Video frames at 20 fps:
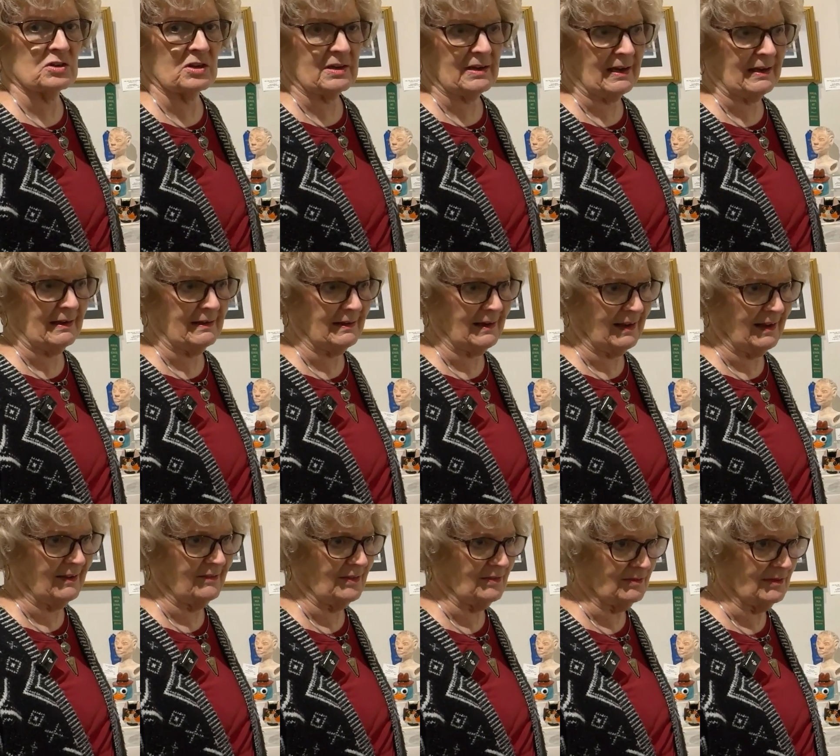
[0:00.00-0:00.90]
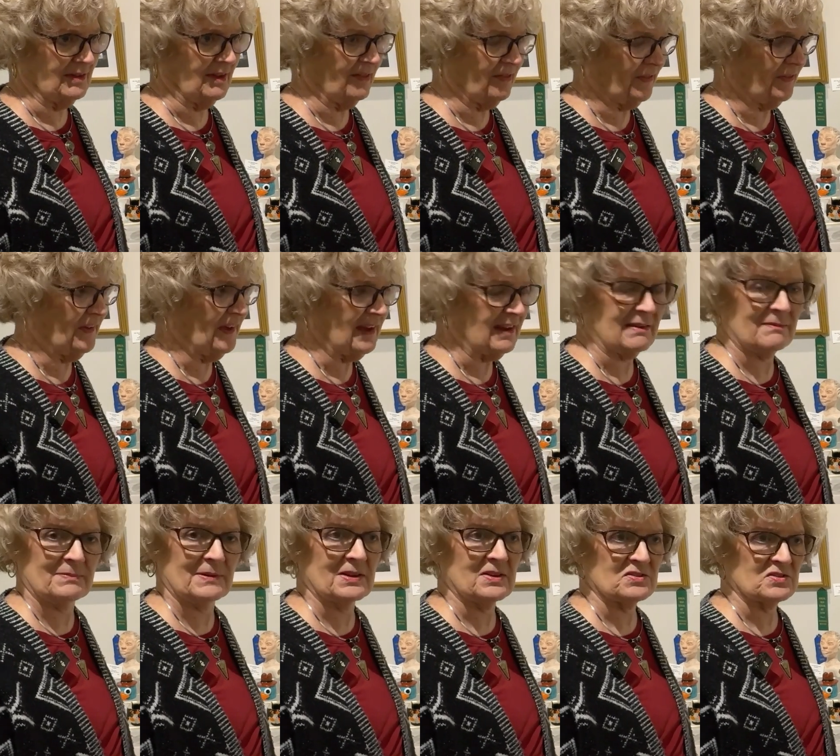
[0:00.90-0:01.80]
You can't have it real
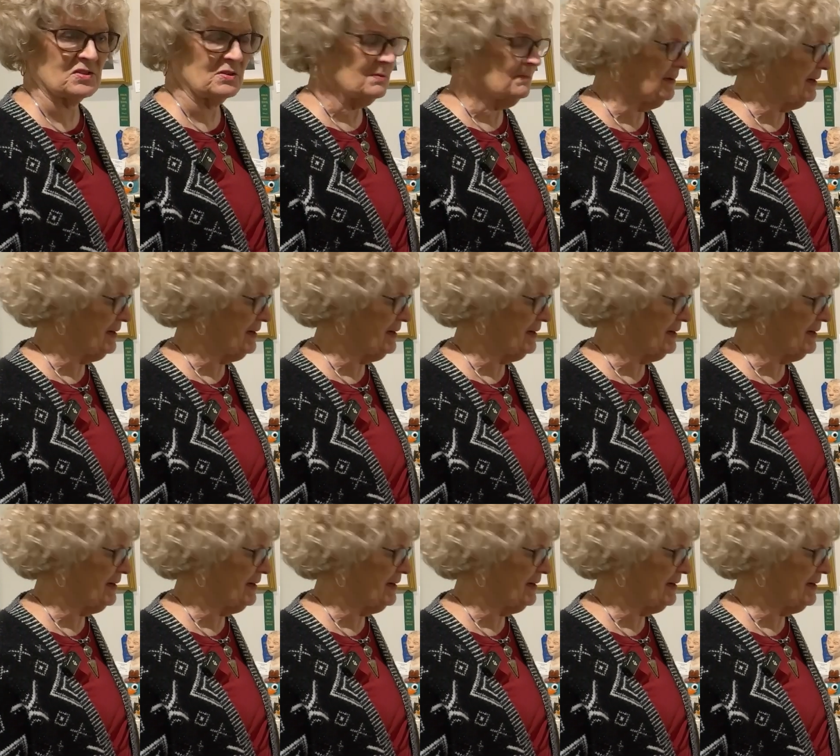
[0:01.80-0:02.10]
thick because it'll